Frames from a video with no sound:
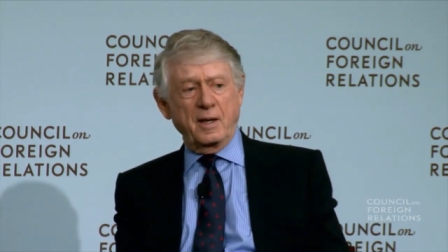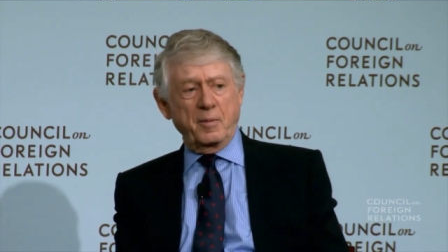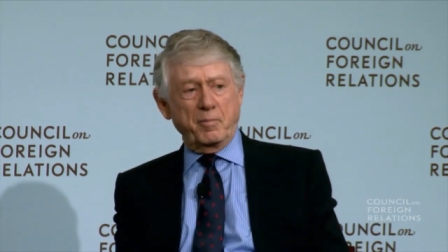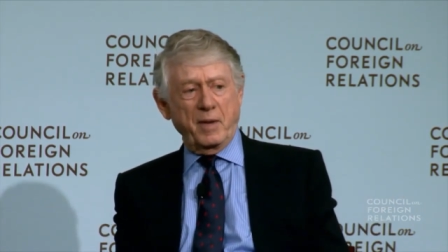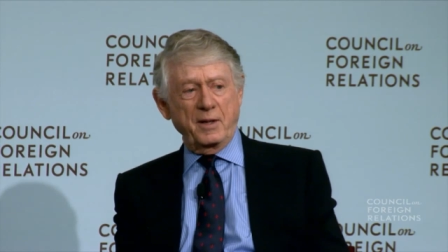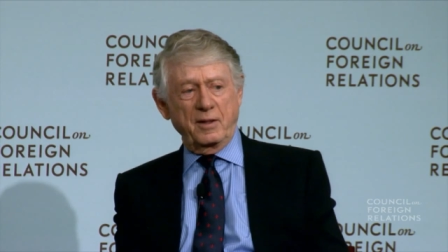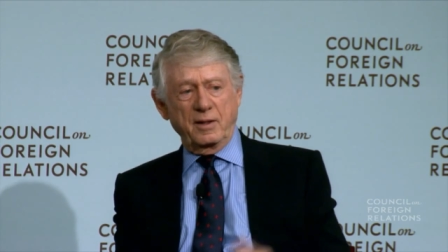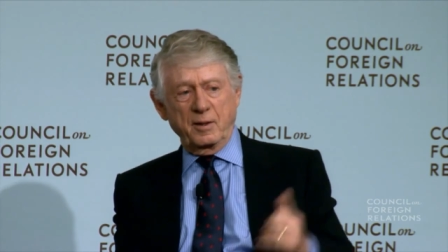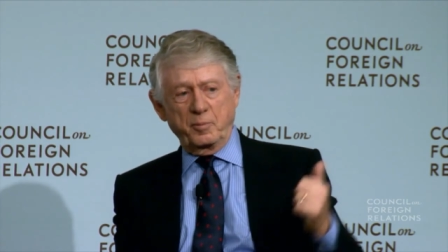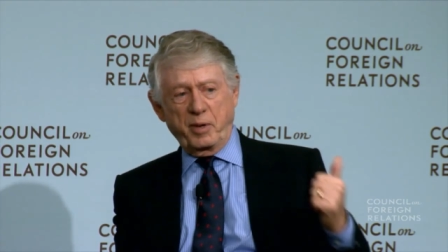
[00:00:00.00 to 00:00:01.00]
meant
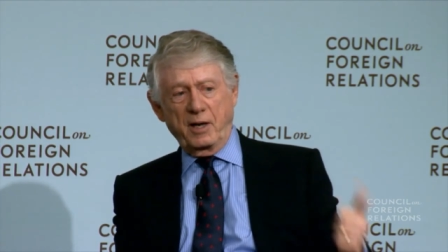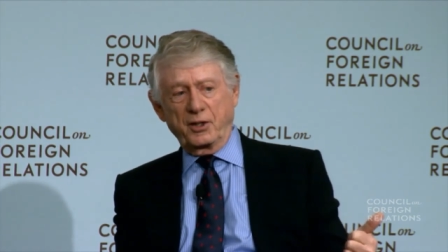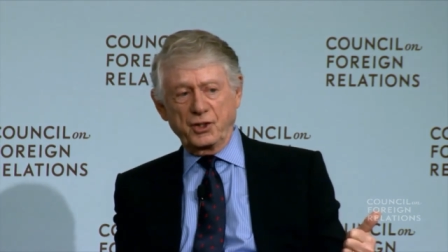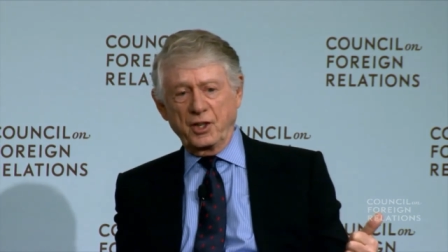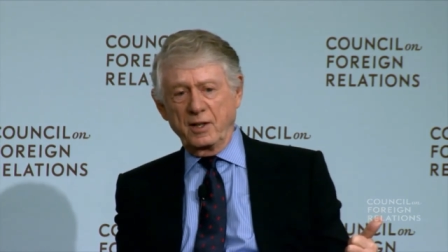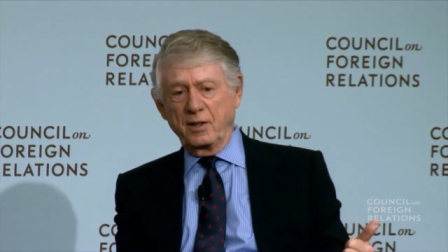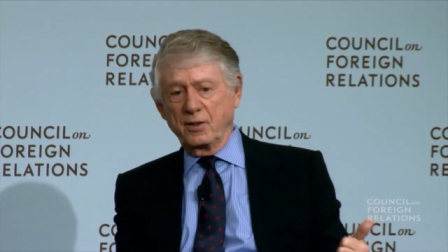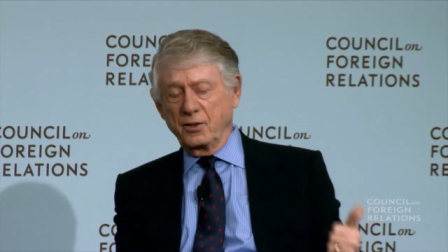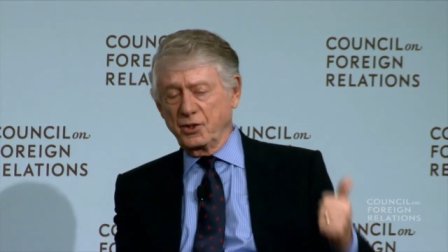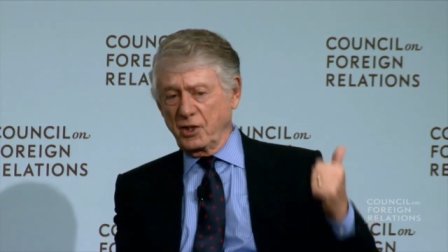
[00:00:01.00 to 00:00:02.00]
that
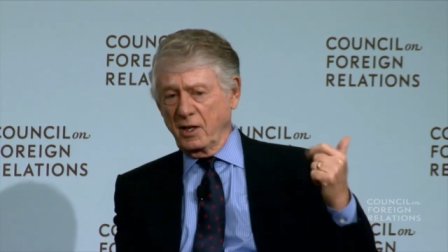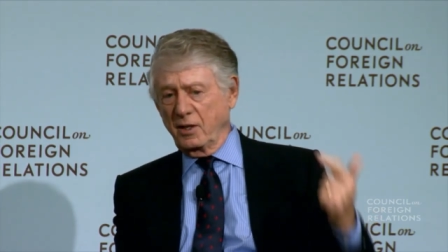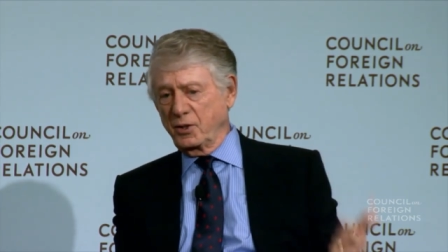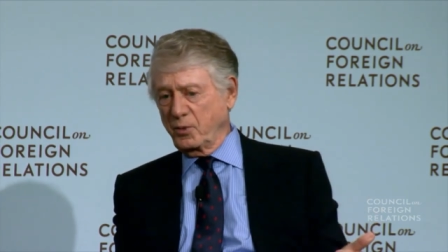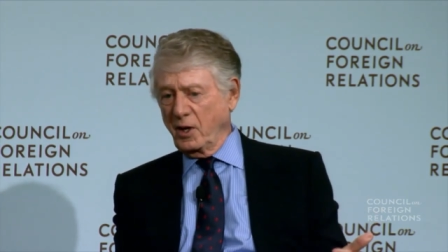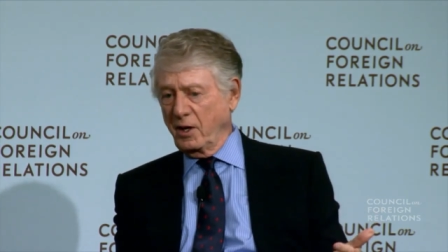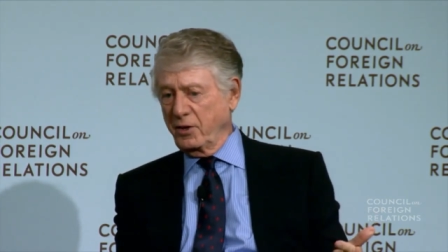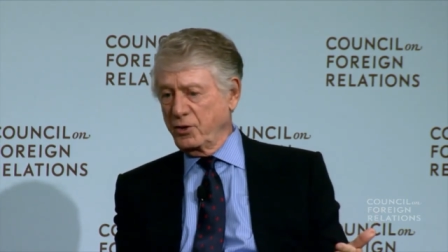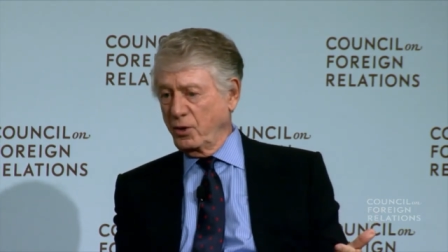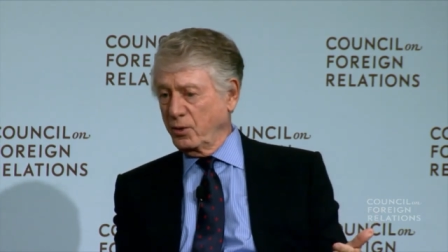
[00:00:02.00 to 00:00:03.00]
Palestinians and Israeli
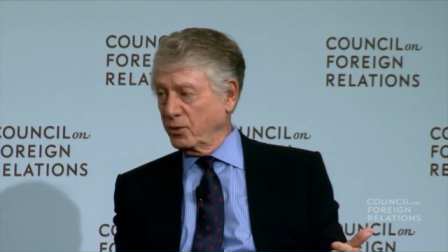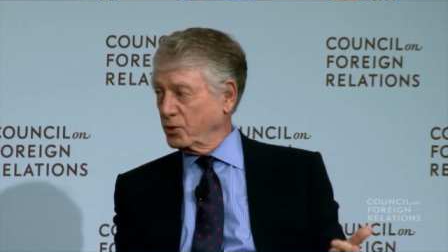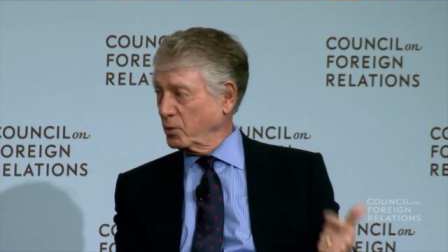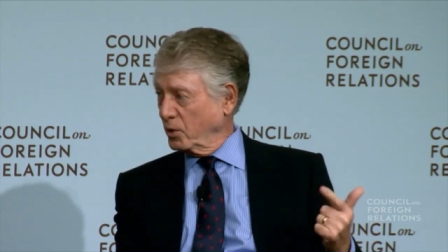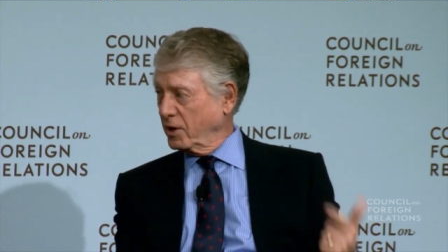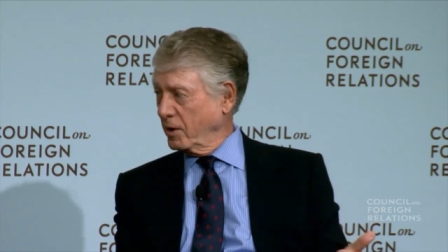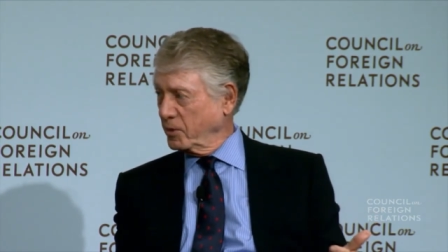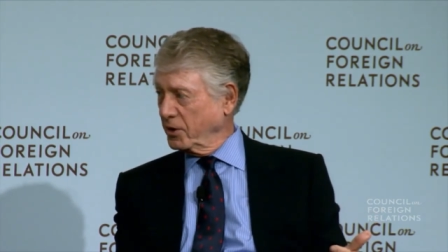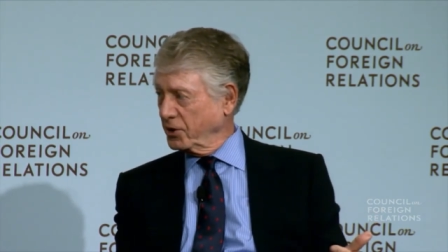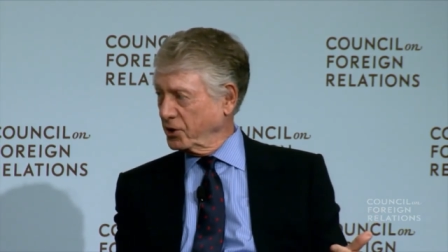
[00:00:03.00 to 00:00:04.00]
Jews would come
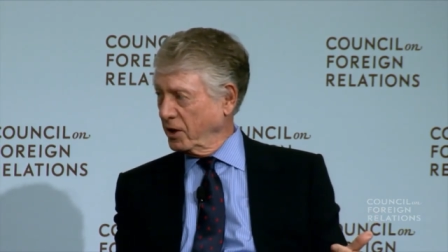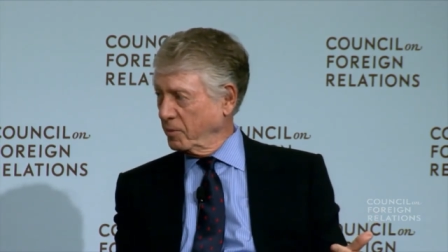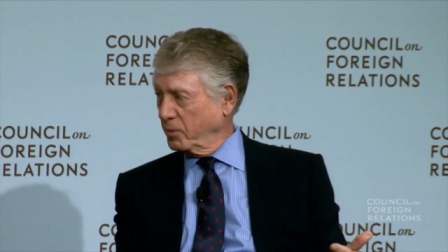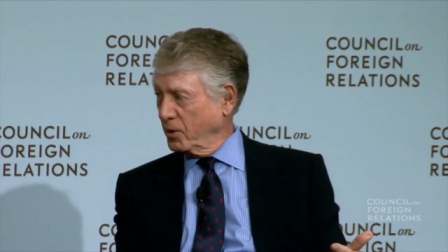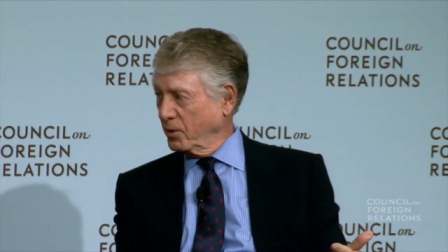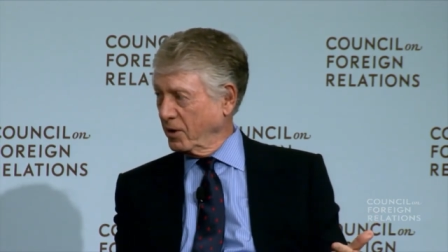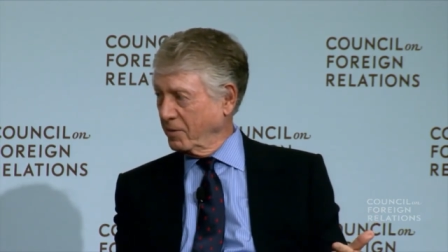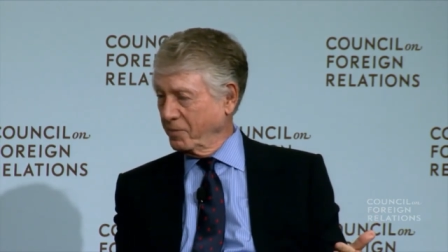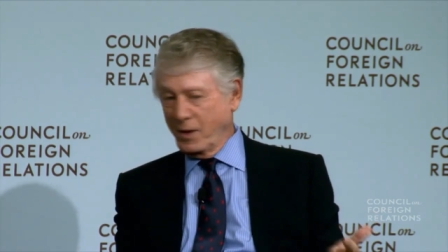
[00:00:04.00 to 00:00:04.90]
on the same program.